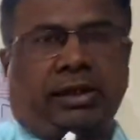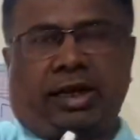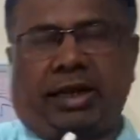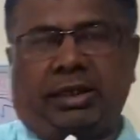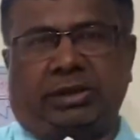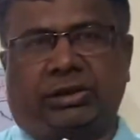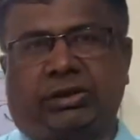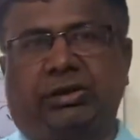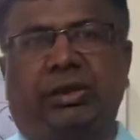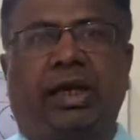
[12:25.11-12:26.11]

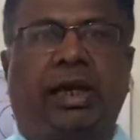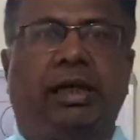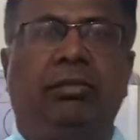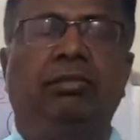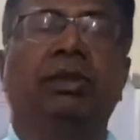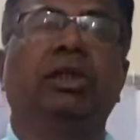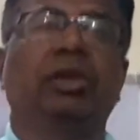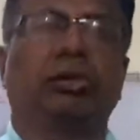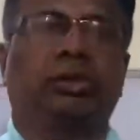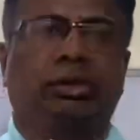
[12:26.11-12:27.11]
adduction, and medial
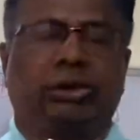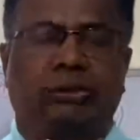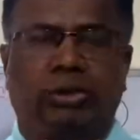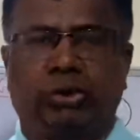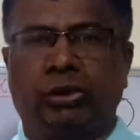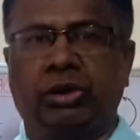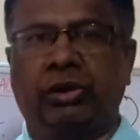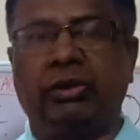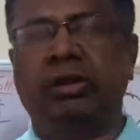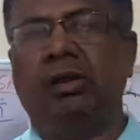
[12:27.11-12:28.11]
rotation of the shoulder
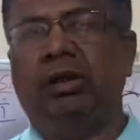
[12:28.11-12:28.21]
joint.